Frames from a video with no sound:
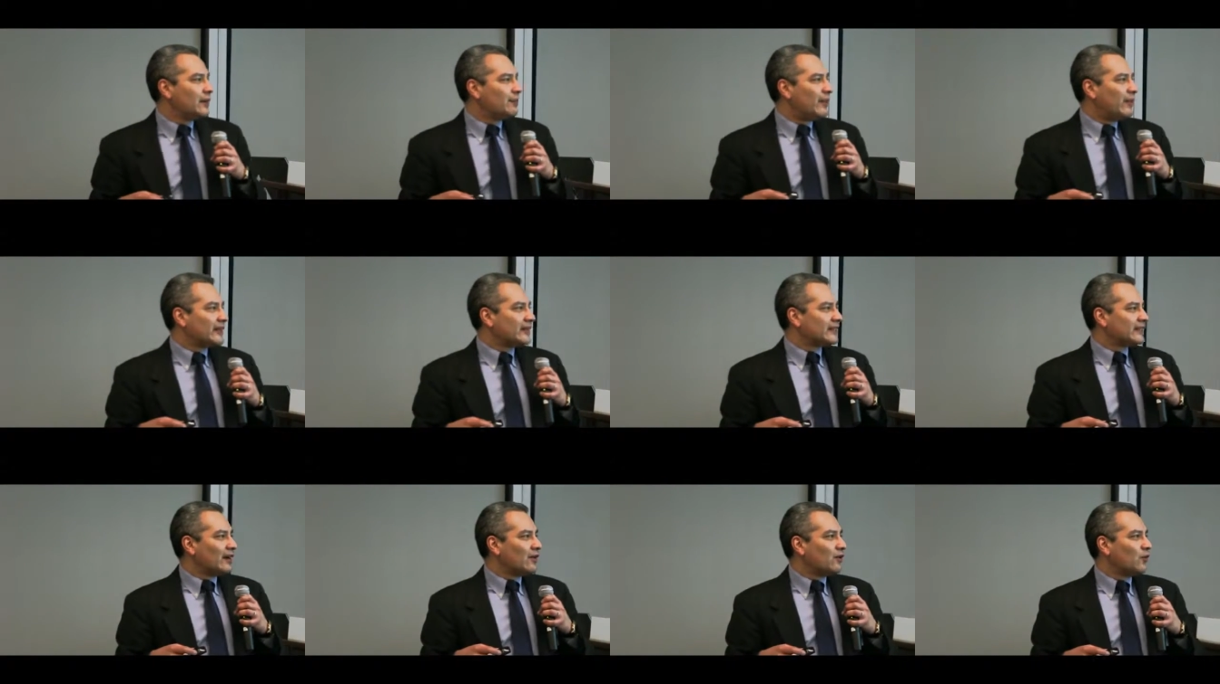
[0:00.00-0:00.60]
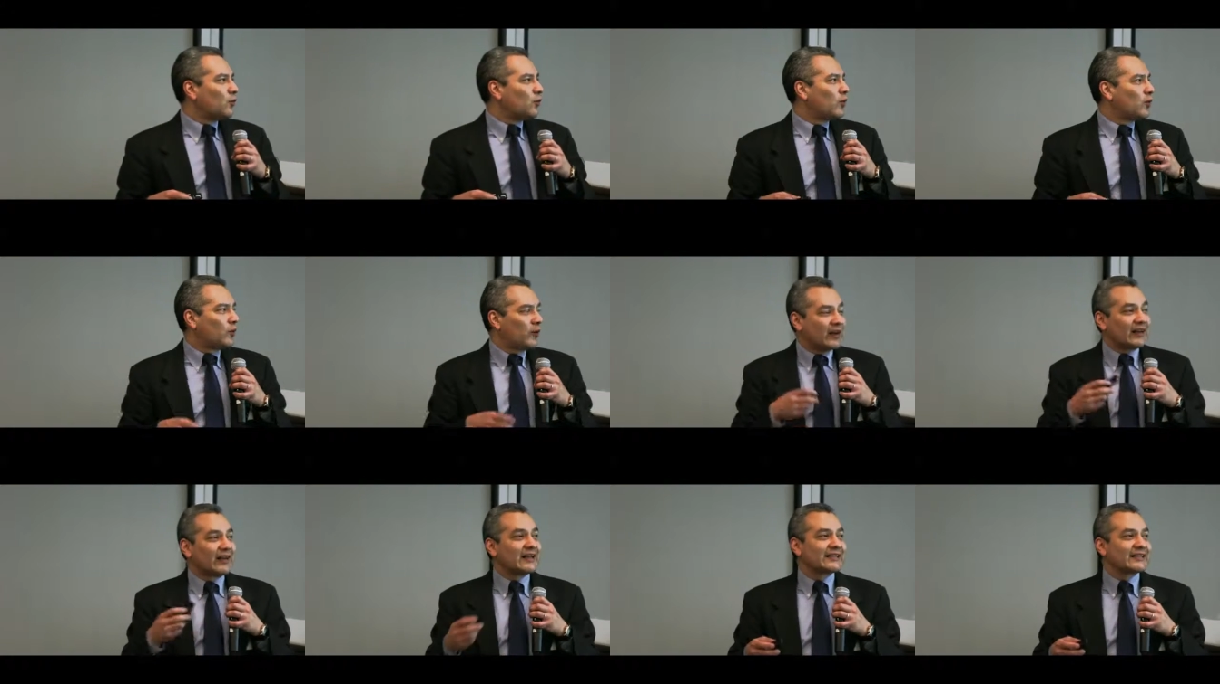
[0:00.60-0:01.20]
But we're
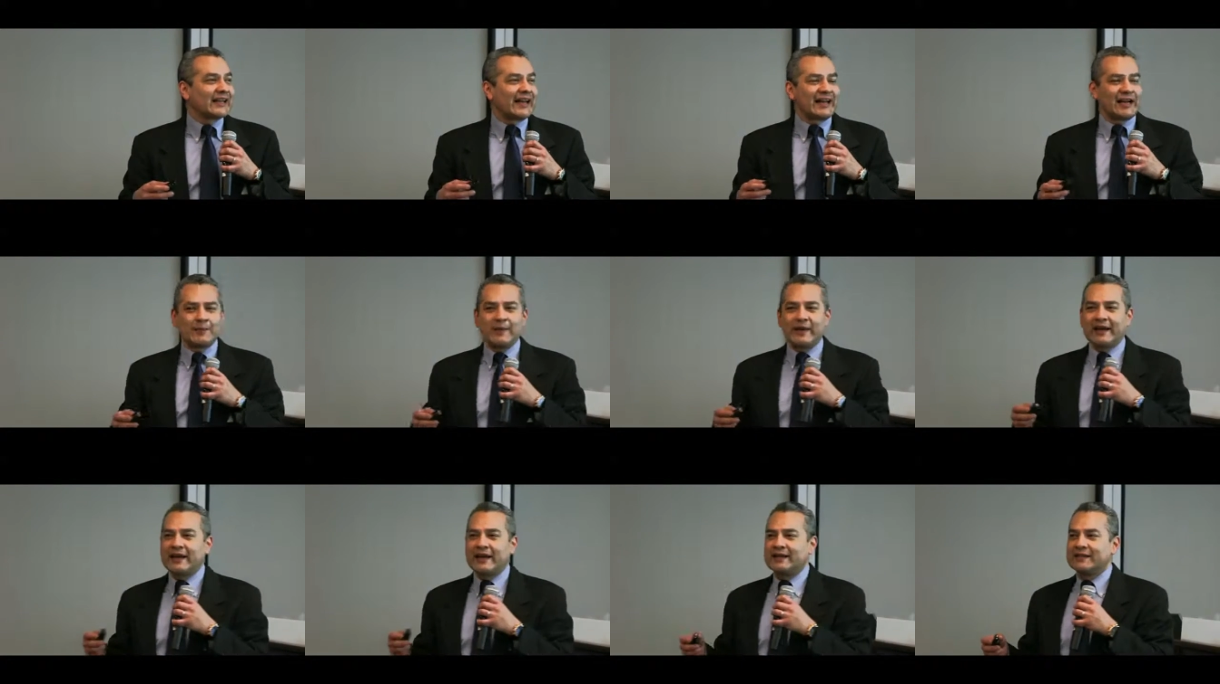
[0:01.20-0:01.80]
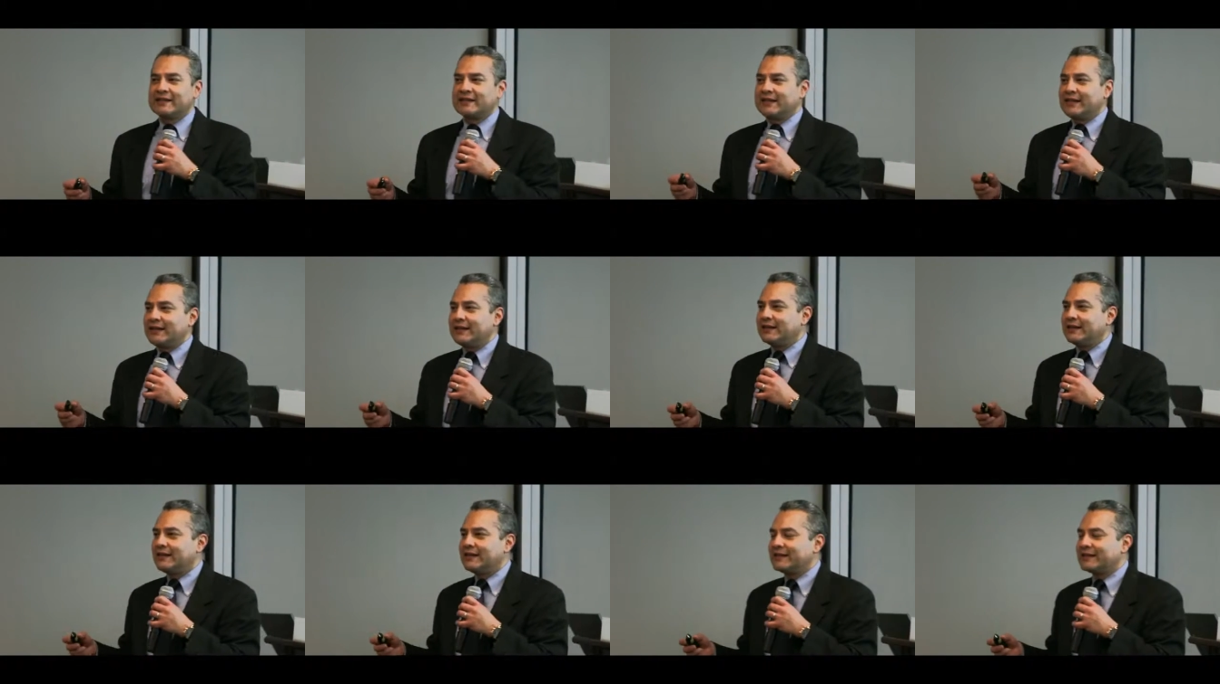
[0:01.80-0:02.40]
real excited because
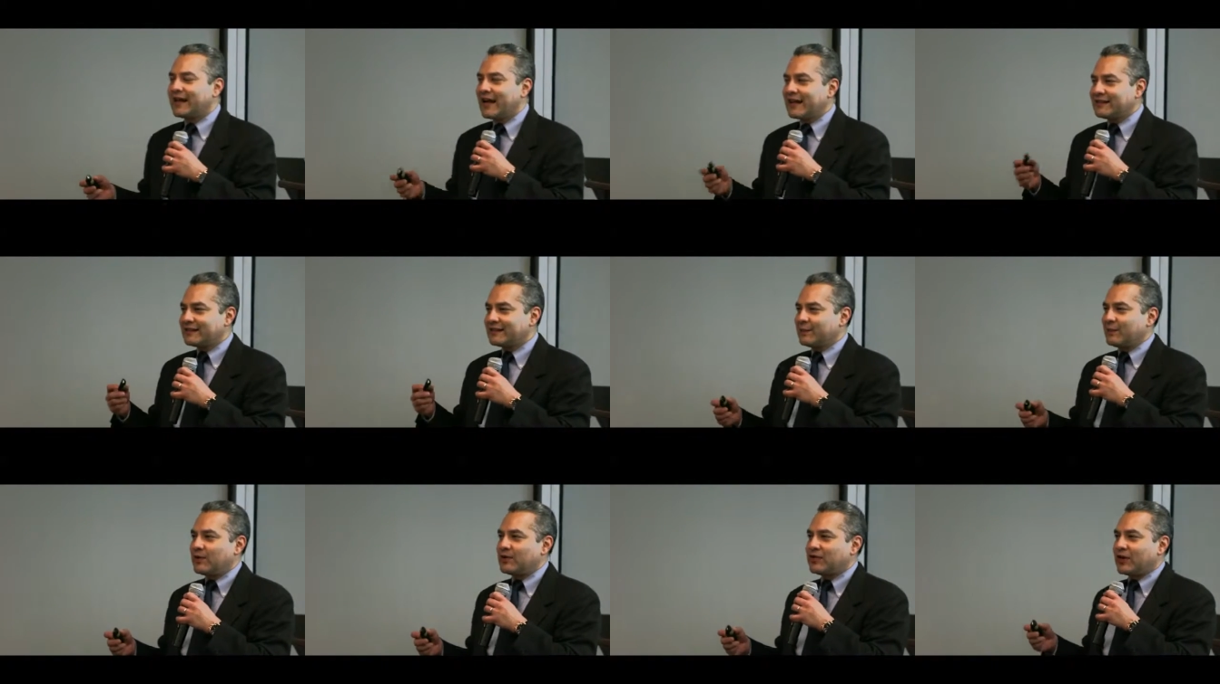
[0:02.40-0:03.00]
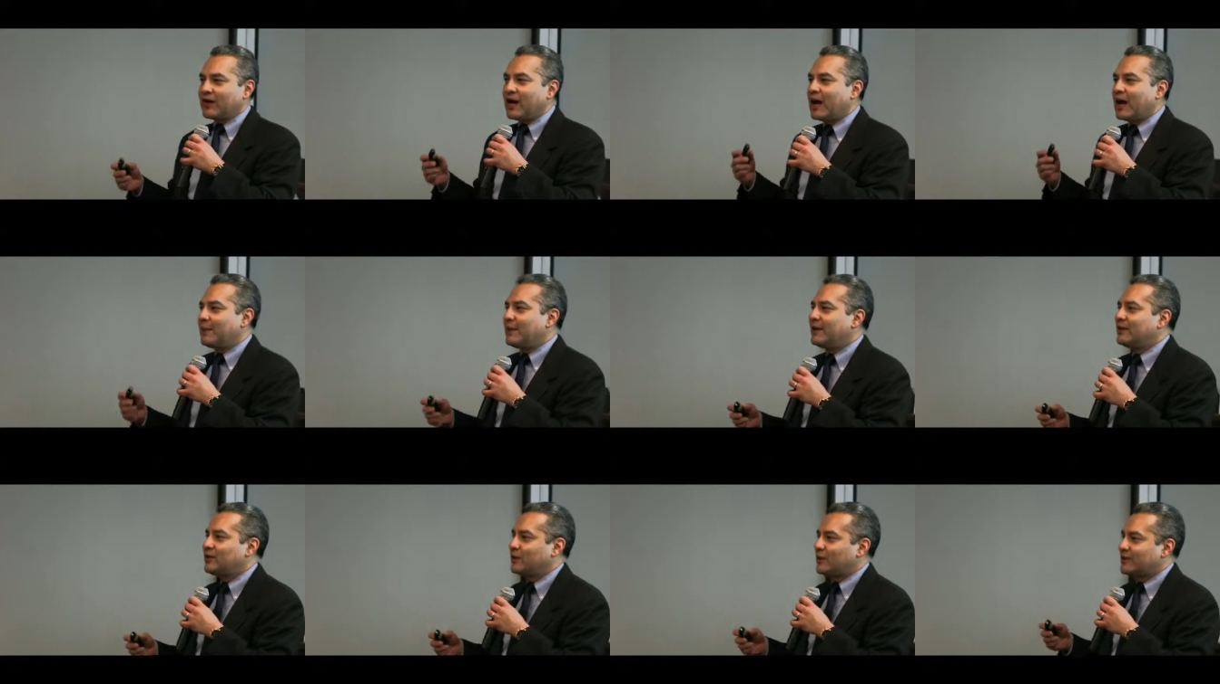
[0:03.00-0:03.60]
these customers are
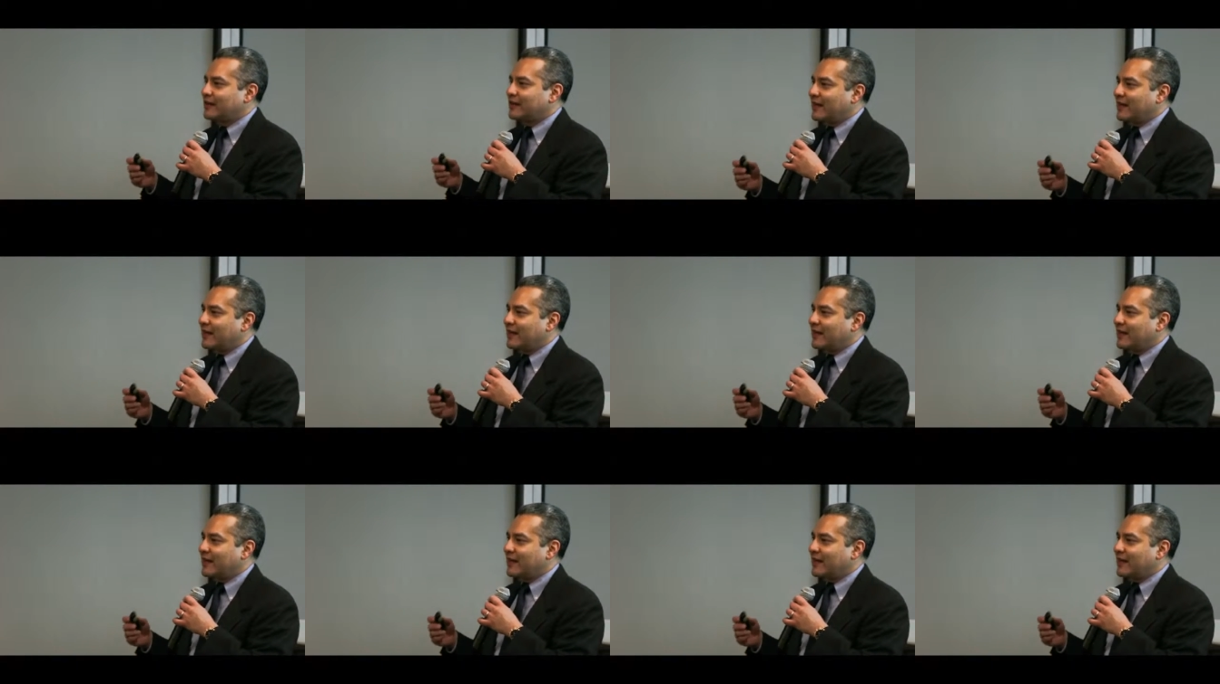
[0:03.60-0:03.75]
coming to us.